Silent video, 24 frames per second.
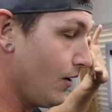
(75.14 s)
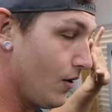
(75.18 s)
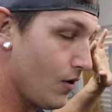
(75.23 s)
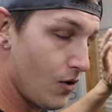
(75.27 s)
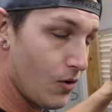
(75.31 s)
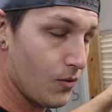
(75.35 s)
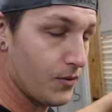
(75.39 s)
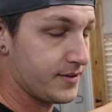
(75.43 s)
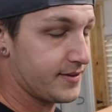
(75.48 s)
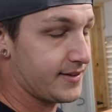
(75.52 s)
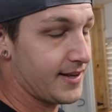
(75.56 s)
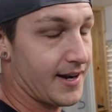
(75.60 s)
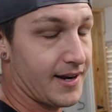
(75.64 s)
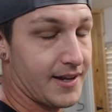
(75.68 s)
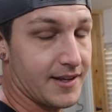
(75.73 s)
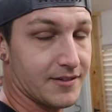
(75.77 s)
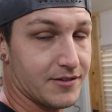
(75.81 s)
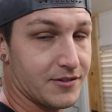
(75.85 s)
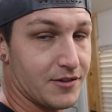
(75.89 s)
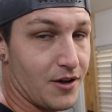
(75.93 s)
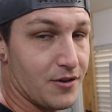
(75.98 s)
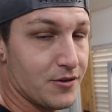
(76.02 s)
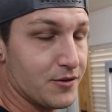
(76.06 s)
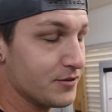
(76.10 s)
Always got to
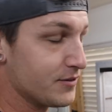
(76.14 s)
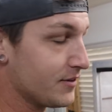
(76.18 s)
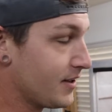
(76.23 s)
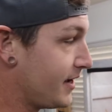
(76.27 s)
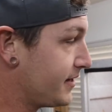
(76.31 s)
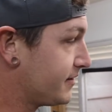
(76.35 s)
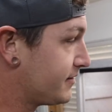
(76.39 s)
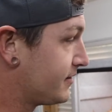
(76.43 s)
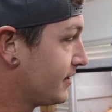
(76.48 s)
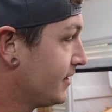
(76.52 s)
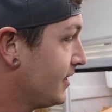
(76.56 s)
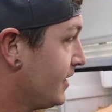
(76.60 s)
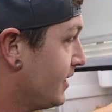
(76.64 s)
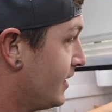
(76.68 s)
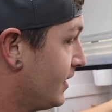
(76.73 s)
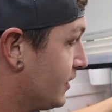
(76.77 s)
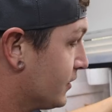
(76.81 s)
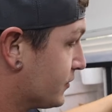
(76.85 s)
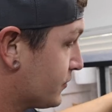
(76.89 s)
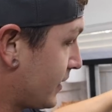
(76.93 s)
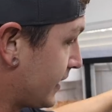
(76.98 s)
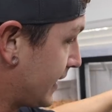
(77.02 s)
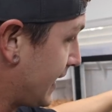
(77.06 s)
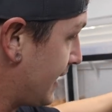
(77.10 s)
install those lights.
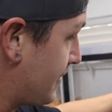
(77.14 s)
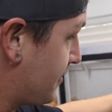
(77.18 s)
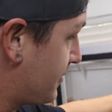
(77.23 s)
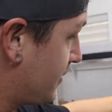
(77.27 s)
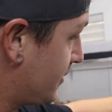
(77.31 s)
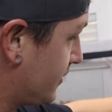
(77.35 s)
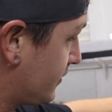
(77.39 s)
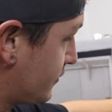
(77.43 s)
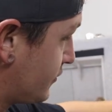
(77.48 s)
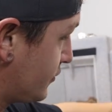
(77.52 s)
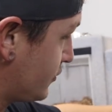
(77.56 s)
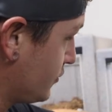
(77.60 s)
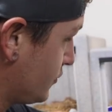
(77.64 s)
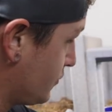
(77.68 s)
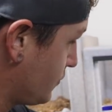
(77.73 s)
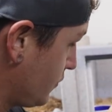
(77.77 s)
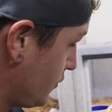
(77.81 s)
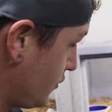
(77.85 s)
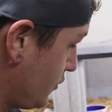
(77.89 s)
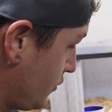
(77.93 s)
So I got the two